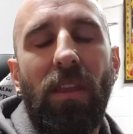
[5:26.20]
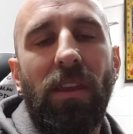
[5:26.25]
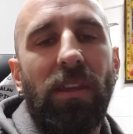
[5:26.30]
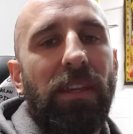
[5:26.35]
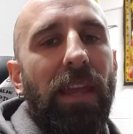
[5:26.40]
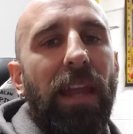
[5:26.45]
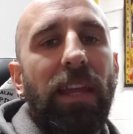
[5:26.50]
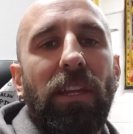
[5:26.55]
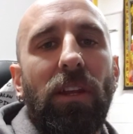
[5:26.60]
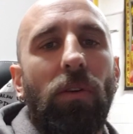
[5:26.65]

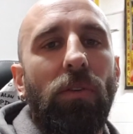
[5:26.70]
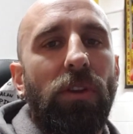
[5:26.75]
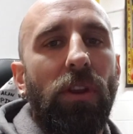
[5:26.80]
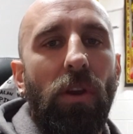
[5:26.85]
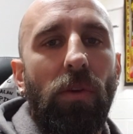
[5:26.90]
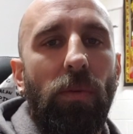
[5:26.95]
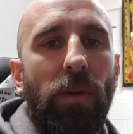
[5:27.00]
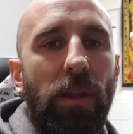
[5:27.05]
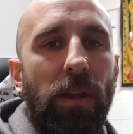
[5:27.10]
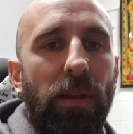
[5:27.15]
You ain't going
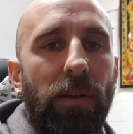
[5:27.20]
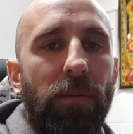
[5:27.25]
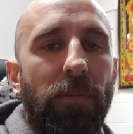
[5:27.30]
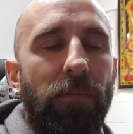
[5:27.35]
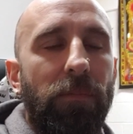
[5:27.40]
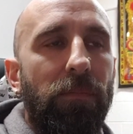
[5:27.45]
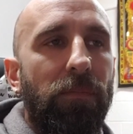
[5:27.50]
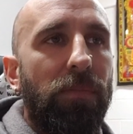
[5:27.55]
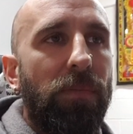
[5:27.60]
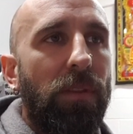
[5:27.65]
nowhere.
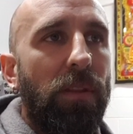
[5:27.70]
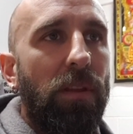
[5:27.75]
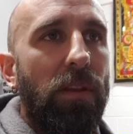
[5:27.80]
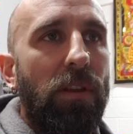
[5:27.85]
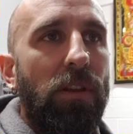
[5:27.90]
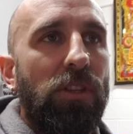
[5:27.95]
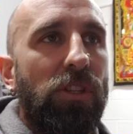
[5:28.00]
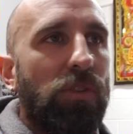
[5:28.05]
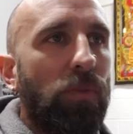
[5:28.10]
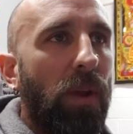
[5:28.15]

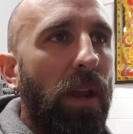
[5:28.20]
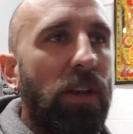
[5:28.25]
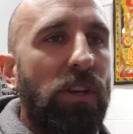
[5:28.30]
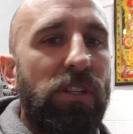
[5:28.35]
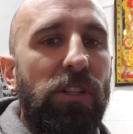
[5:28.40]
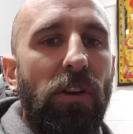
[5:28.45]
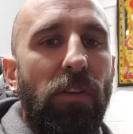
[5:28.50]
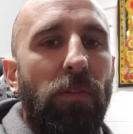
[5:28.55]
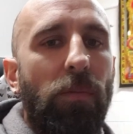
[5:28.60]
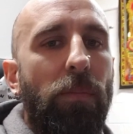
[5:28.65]
Surround
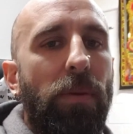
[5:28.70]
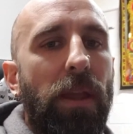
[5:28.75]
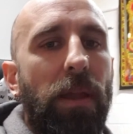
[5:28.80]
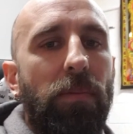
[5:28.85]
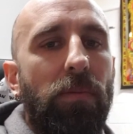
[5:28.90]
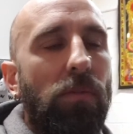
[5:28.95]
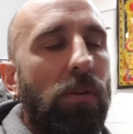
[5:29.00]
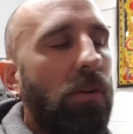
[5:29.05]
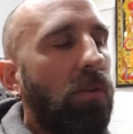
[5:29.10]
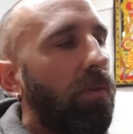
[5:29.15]
yourself with
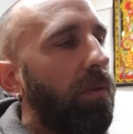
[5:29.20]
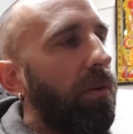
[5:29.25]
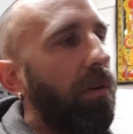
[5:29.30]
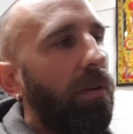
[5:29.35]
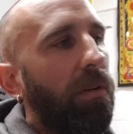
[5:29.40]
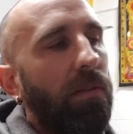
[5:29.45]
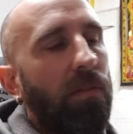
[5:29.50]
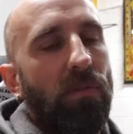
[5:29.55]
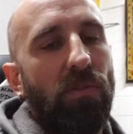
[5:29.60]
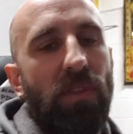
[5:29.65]
people who
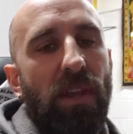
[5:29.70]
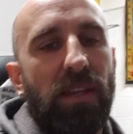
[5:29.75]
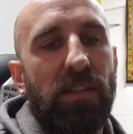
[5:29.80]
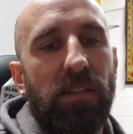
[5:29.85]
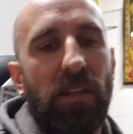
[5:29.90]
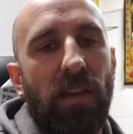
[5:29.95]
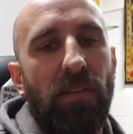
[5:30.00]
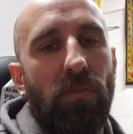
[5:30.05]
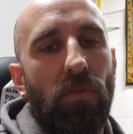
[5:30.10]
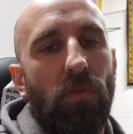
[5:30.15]
are next
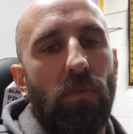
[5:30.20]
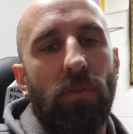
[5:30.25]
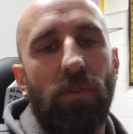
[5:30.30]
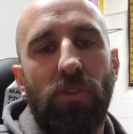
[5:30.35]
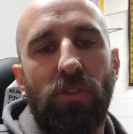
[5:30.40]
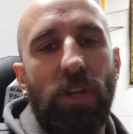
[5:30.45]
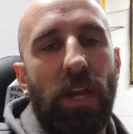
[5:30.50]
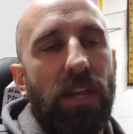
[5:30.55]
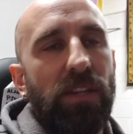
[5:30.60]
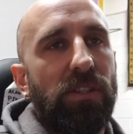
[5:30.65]
level and
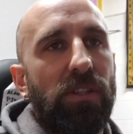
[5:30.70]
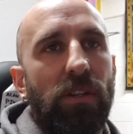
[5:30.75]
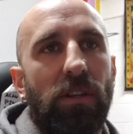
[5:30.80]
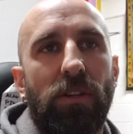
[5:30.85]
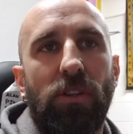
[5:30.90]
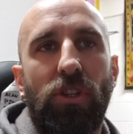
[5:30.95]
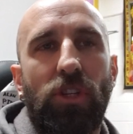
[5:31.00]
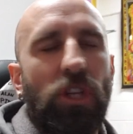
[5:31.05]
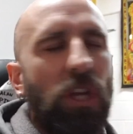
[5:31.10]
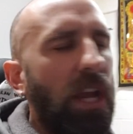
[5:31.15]
chase it.
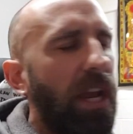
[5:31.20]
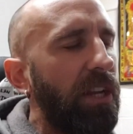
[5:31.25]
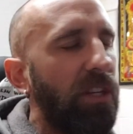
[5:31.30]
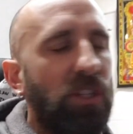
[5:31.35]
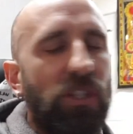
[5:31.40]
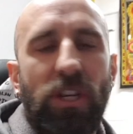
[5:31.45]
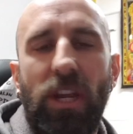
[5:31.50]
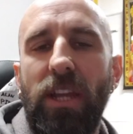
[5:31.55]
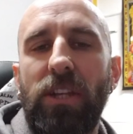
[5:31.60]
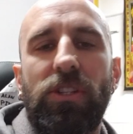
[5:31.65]
Chase.
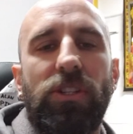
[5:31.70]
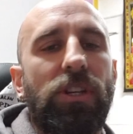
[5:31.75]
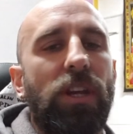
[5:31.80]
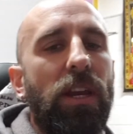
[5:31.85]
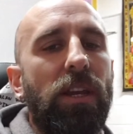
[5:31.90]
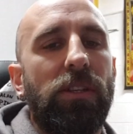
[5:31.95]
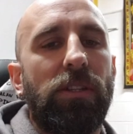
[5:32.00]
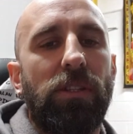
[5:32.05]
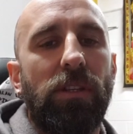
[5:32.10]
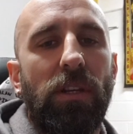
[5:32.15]

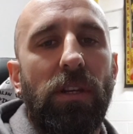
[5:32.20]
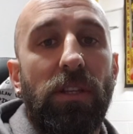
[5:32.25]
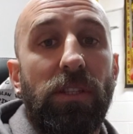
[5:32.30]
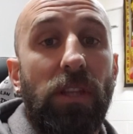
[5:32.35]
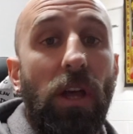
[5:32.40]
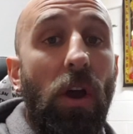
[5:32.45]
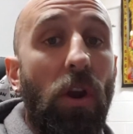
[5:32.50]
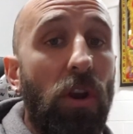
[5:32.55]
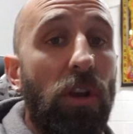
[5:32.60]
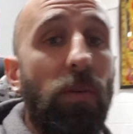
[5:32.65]
It's
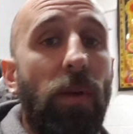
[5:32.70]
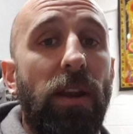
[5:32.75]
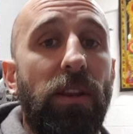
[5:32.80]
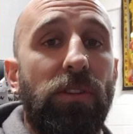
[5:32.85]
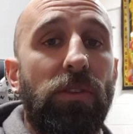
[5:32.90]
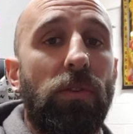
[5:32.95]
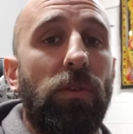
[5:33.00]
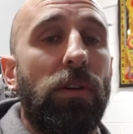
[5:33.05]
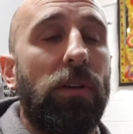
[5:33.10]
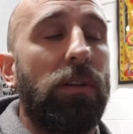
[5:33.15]
the only way to
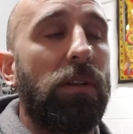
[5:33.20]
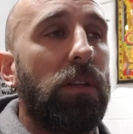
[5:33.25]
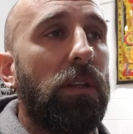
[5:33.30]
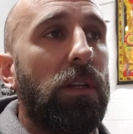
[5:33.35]
do it.